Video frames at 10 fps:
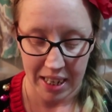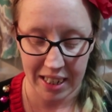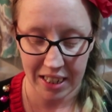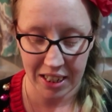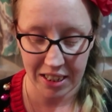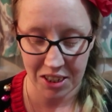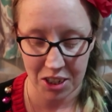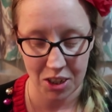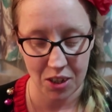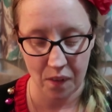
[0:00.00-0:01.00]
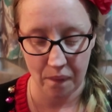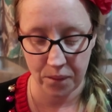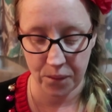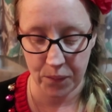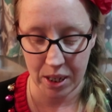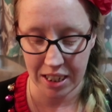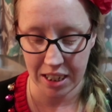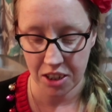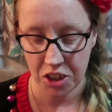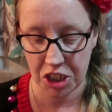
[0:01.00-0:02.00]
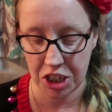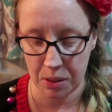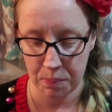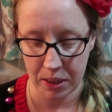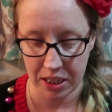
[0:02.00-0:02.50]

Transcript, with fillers: It is her Finnsheep